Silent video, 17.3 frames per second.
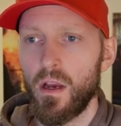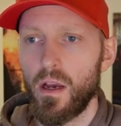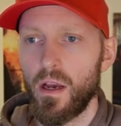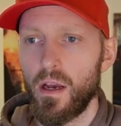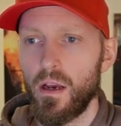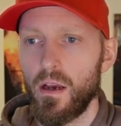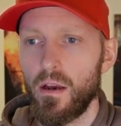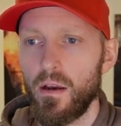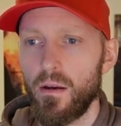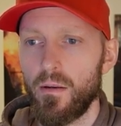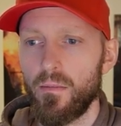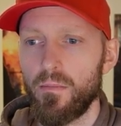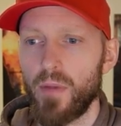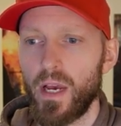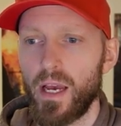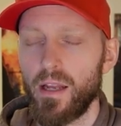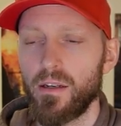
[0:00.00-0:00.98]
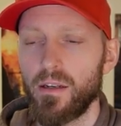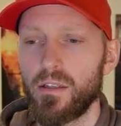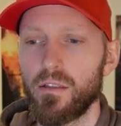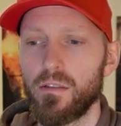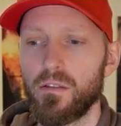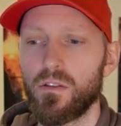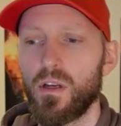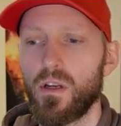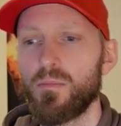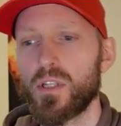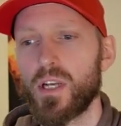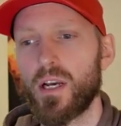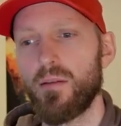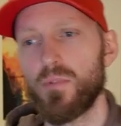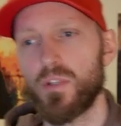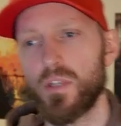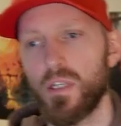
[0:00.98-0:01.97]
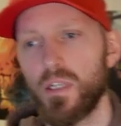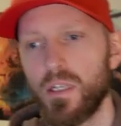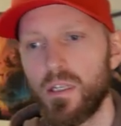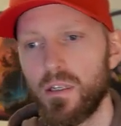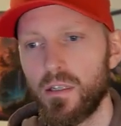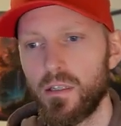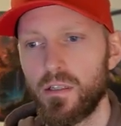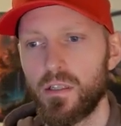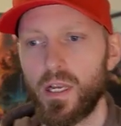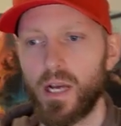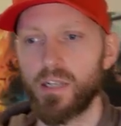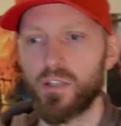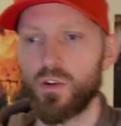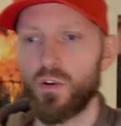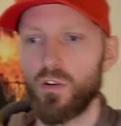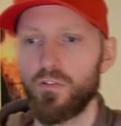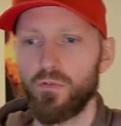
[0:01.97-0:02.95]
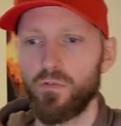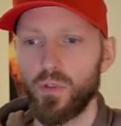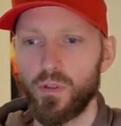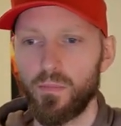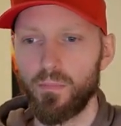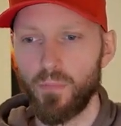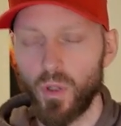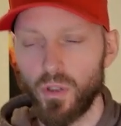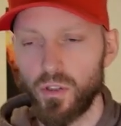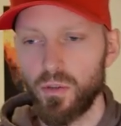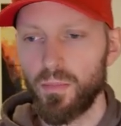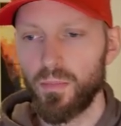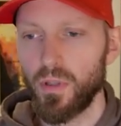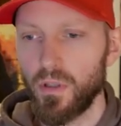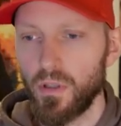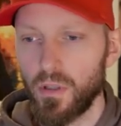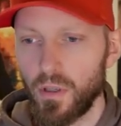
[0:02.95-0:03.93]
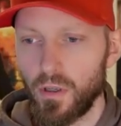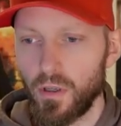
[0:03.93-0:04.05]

And sometimes it starts off with multiple